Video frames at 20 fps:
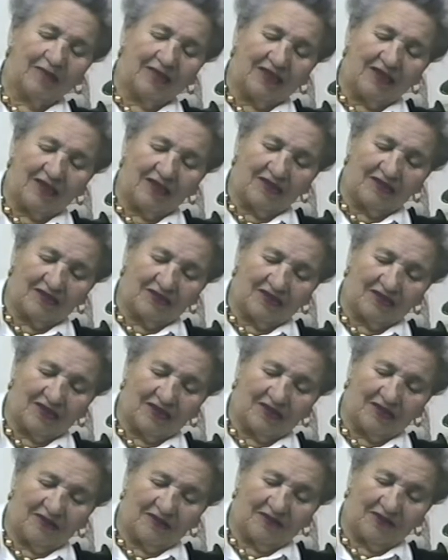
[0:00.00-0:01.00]

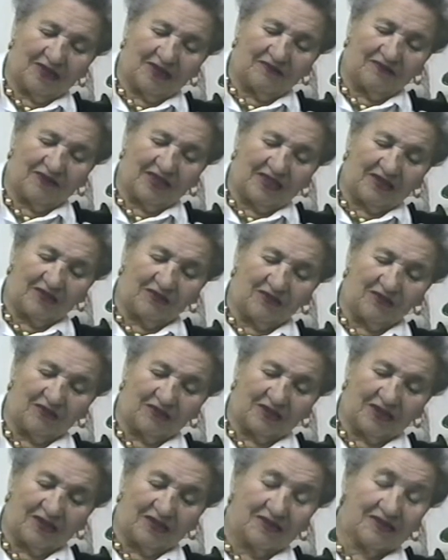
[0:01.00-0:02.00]
because uh, if they
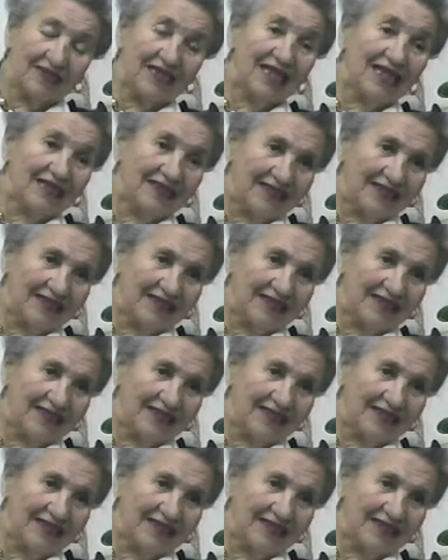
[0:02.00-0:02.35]
caught us,